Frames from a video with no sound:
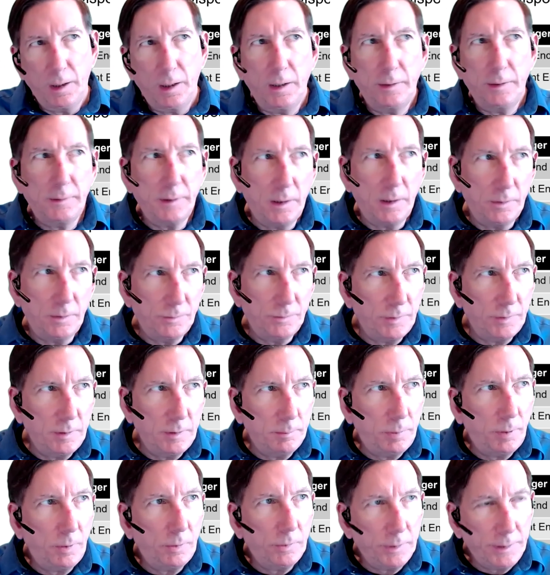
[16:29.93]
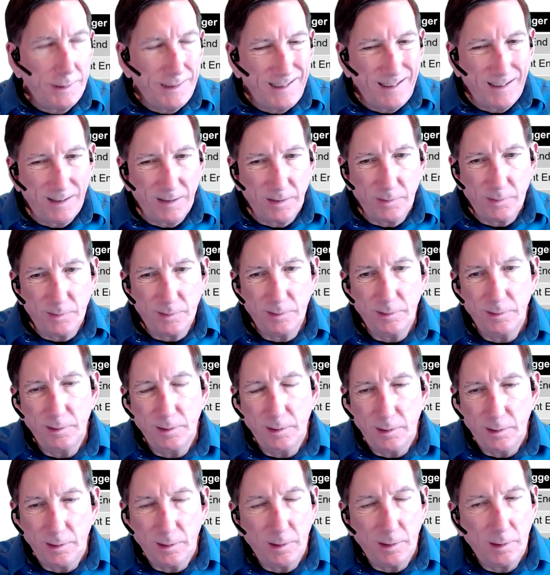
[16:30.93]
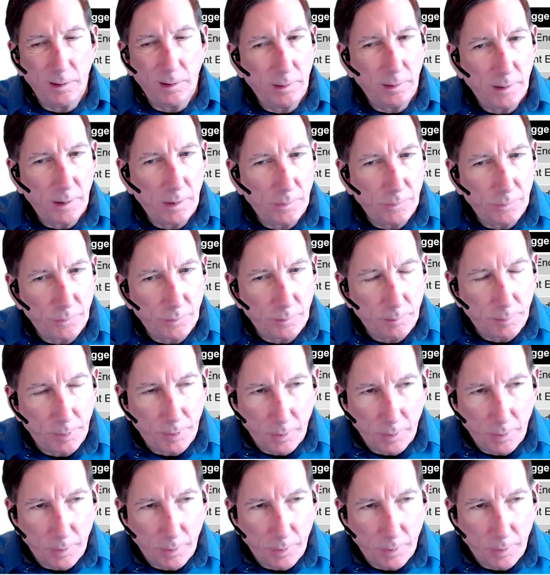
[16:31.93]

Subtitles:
1,000 employees, and 1,000